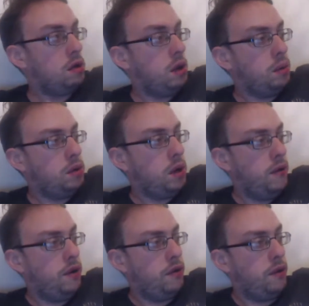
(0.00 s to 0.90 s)
Double
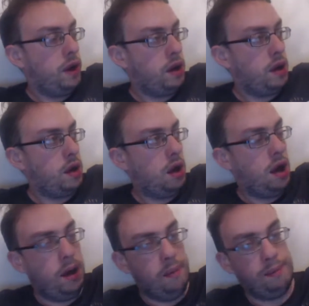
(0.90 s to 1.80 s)
check for a fake.
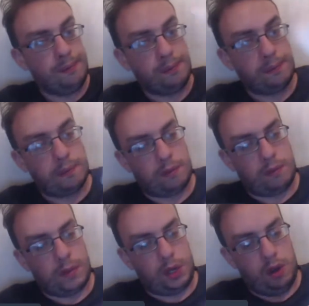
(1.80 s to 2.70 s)
Um,
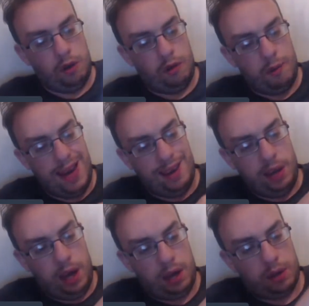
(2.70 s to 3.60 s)
so for me,
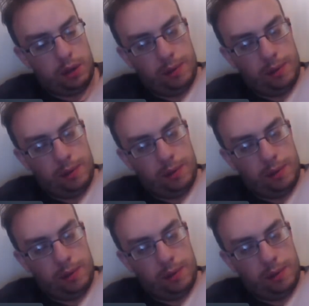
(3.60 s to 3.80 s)
Adidas,